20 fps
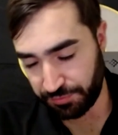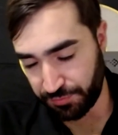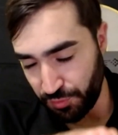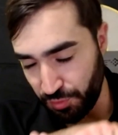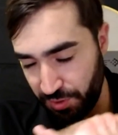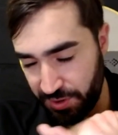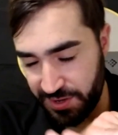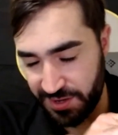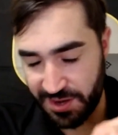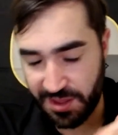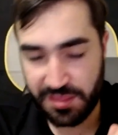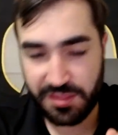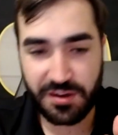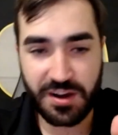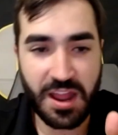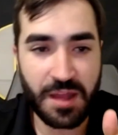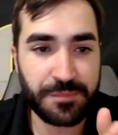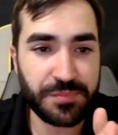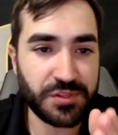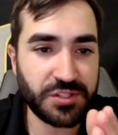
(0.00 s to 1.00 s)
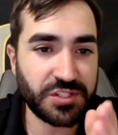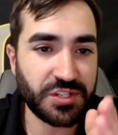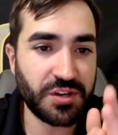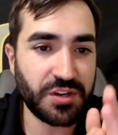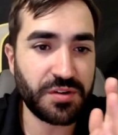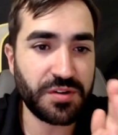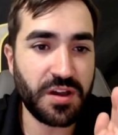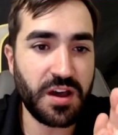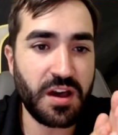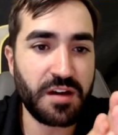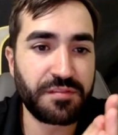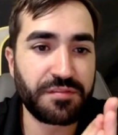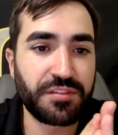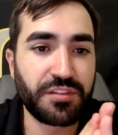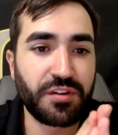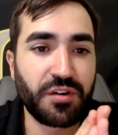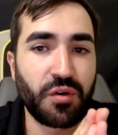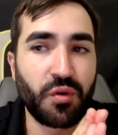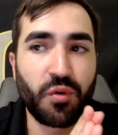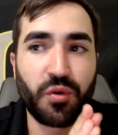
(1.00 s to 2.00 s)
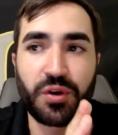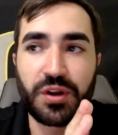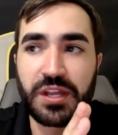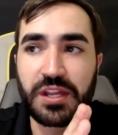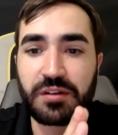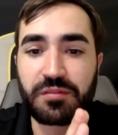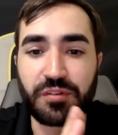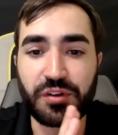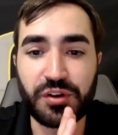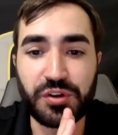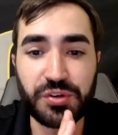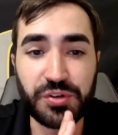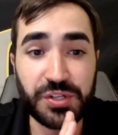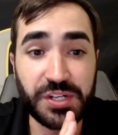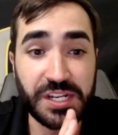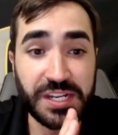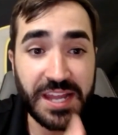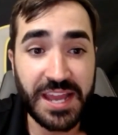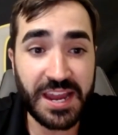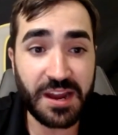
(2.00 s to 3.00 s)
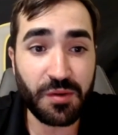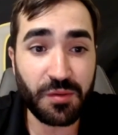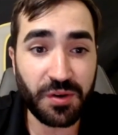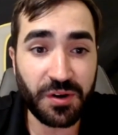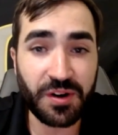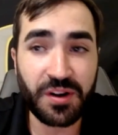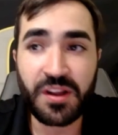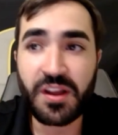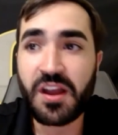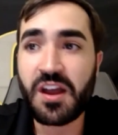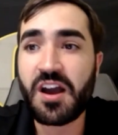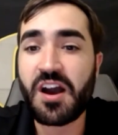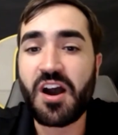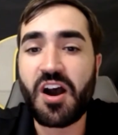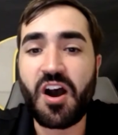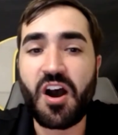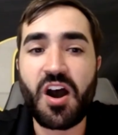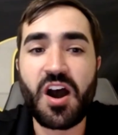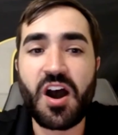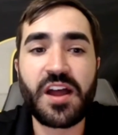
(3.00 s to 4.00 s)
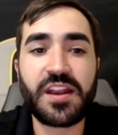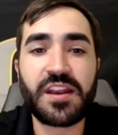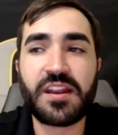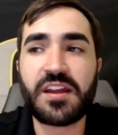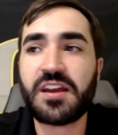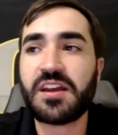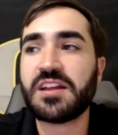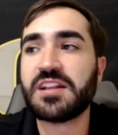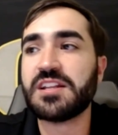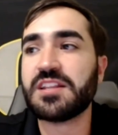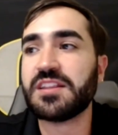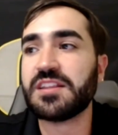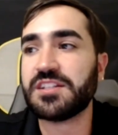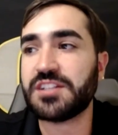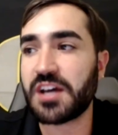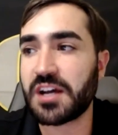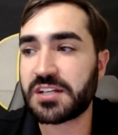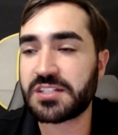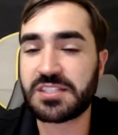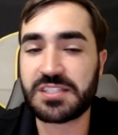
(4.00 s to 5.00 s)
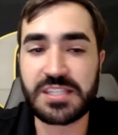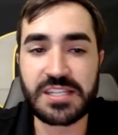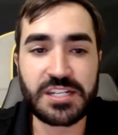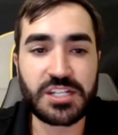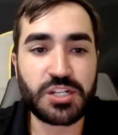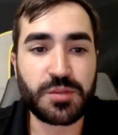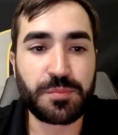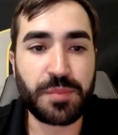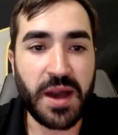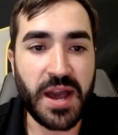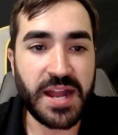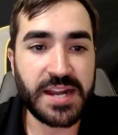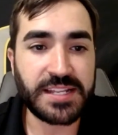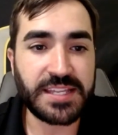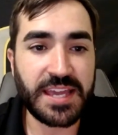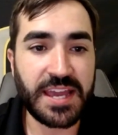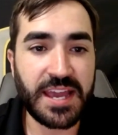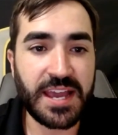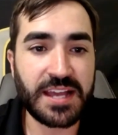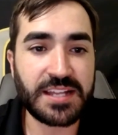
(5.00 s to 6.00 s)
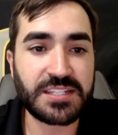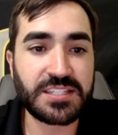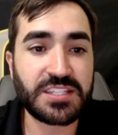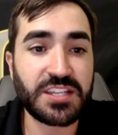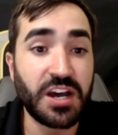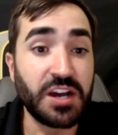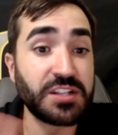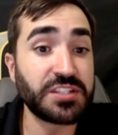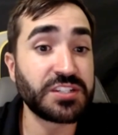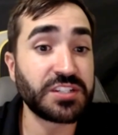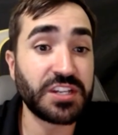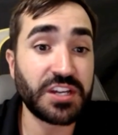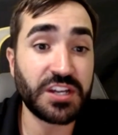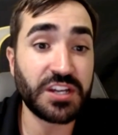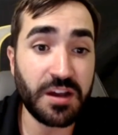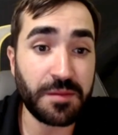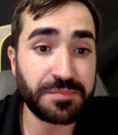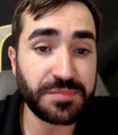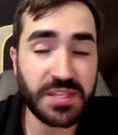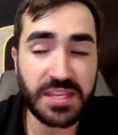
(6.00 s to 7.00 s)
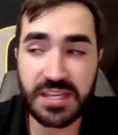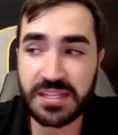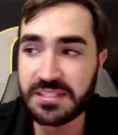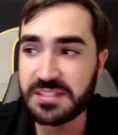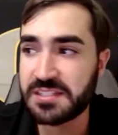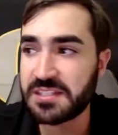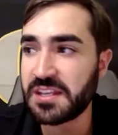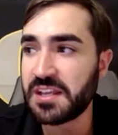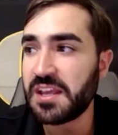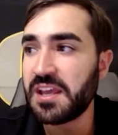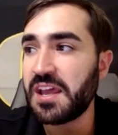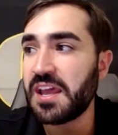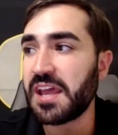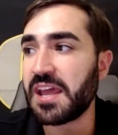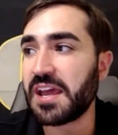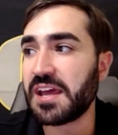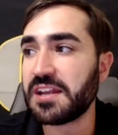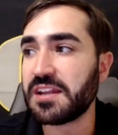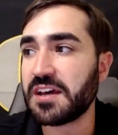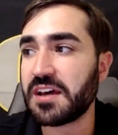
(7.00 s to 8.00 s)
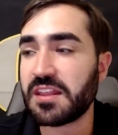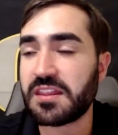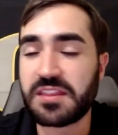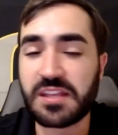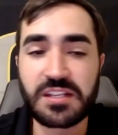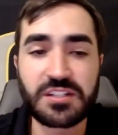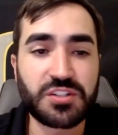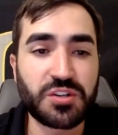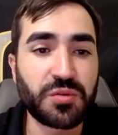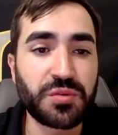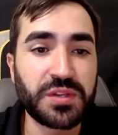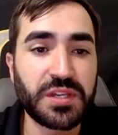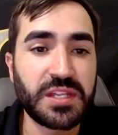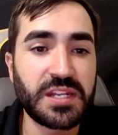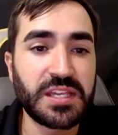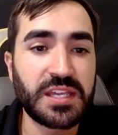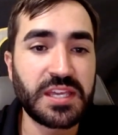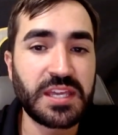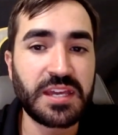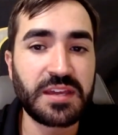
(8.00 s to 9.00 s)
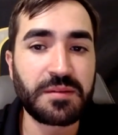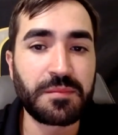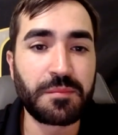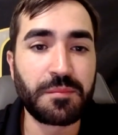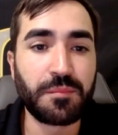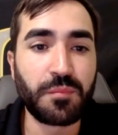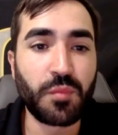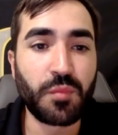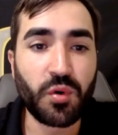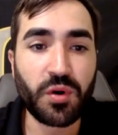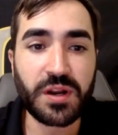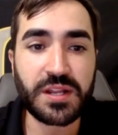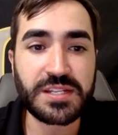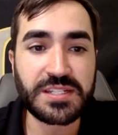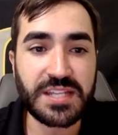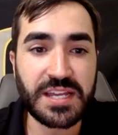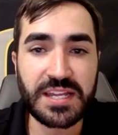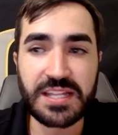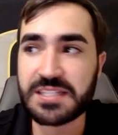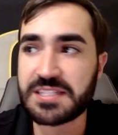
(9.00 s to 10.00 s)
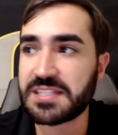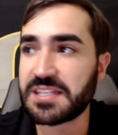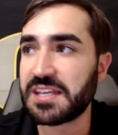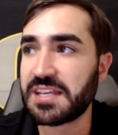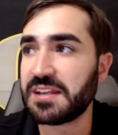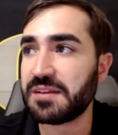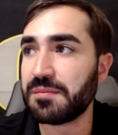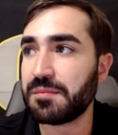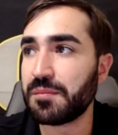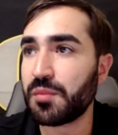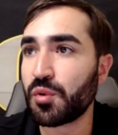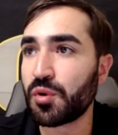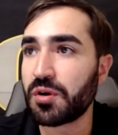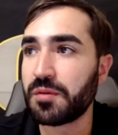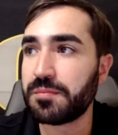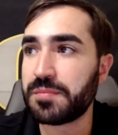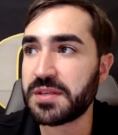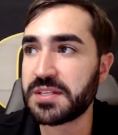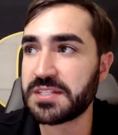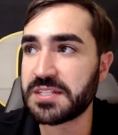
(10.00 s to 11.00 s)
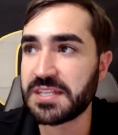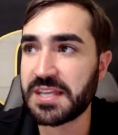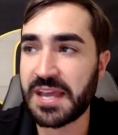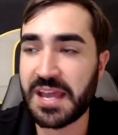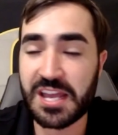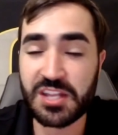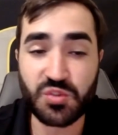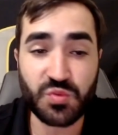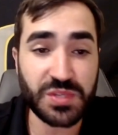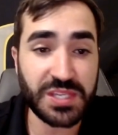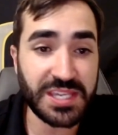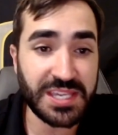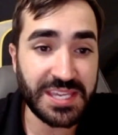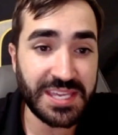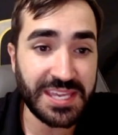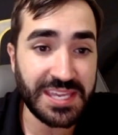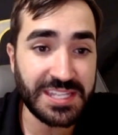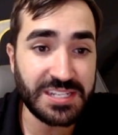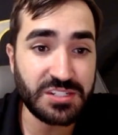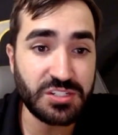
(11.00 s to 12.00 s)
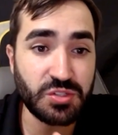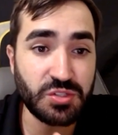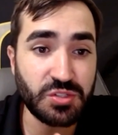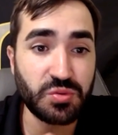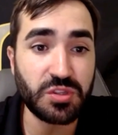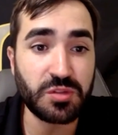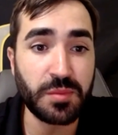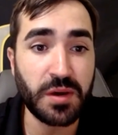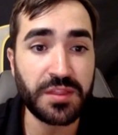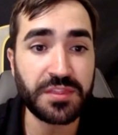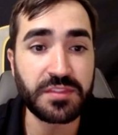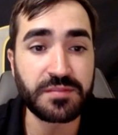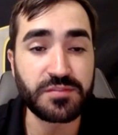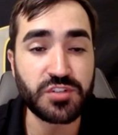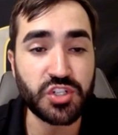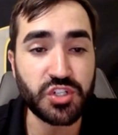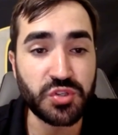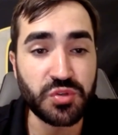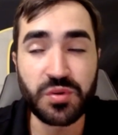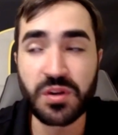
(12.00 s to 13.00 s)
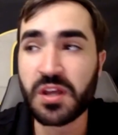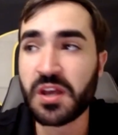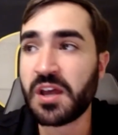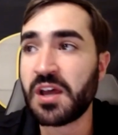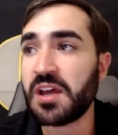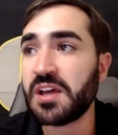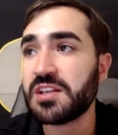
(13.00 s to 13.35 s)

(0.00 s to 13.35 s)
for another episode of the Oregon Recruiting Hour on the Ducks Dish podcast. Tons of good updates, and things are only going to get more intense and more busy as we get into the month of June.